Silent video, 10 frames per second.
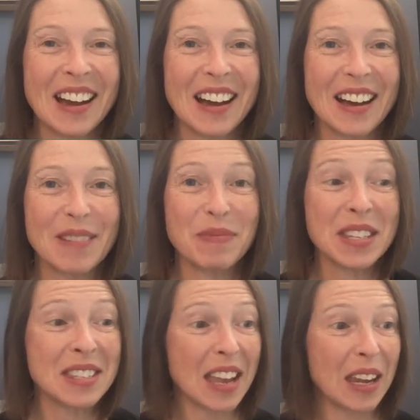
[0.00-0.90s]
The
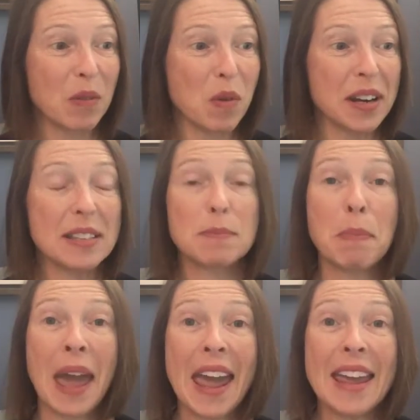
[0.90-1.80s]
second one is
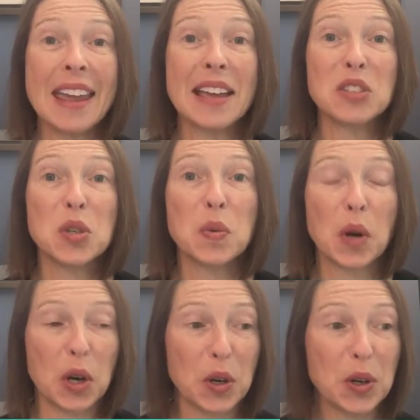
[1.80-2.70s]

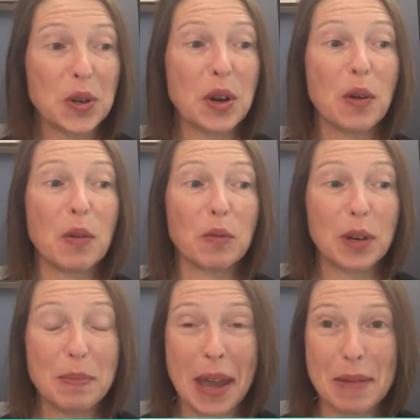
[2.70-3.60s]
pay-as-you-earn
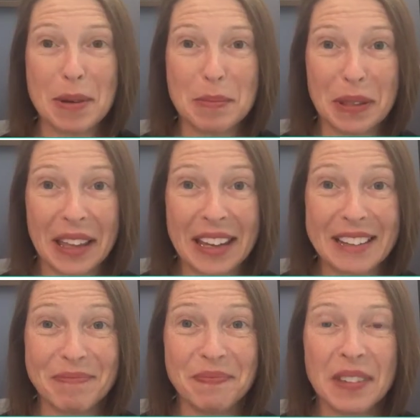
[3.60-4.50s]
repayment plan,